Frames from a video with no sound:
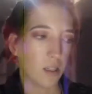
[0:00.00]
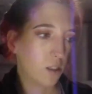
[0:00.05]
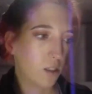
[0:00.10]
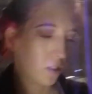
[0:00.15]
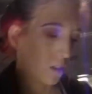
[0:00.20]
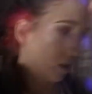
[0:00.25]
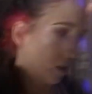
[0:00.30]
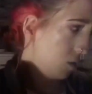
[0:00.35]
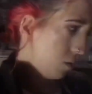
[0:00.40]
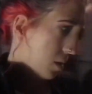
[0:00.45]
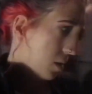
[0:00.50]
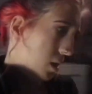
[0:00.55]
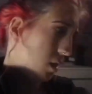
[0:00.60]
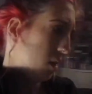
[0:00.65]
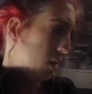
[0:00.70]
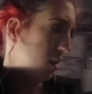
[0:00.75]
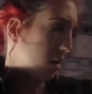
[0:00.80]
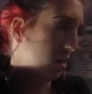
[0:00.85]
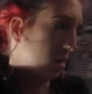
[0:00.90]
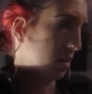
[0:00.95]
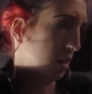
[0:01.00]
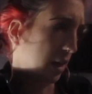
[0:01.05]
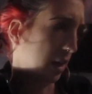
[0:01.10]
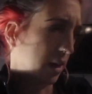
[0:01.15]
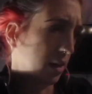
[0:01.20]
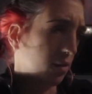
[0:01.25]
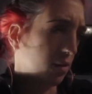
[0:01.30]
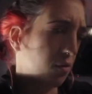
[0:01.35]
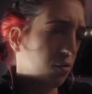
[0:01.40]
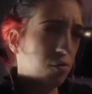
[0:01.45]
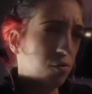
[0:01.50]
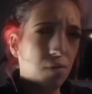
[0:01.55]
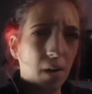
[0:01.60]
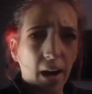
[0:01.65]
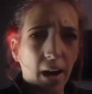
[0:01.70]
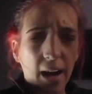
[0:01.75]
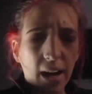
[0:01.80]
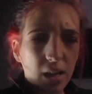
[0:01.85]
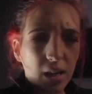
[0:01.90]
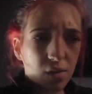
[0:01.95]
so it is like
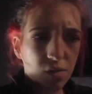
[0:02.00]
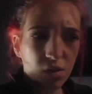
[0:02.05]
5